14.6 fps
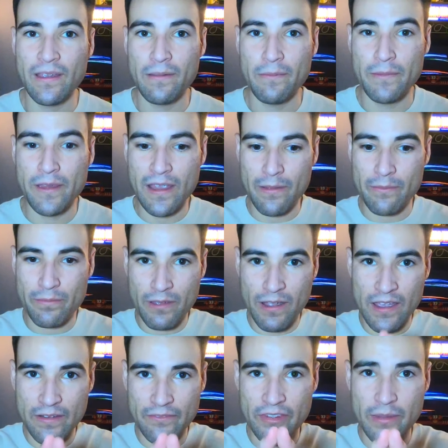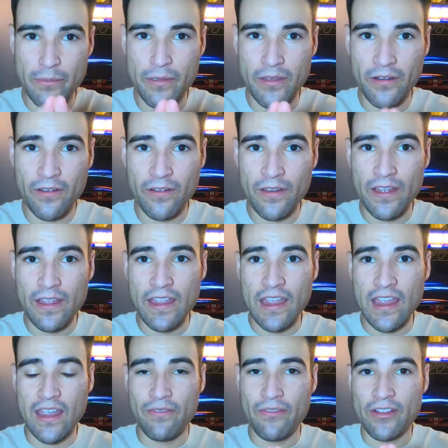Me, I'm kind of in the middle.
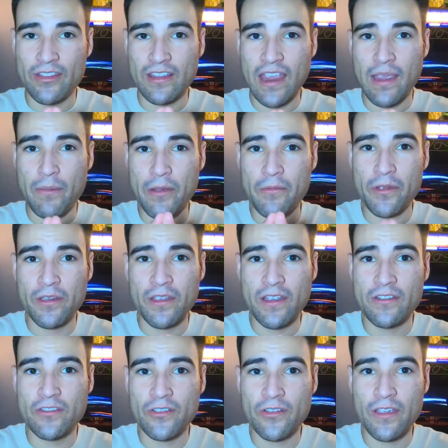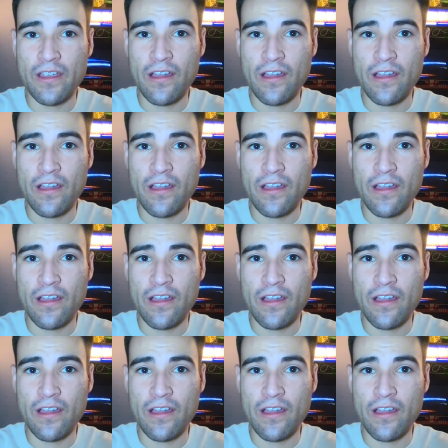If it's a game I really enjoy,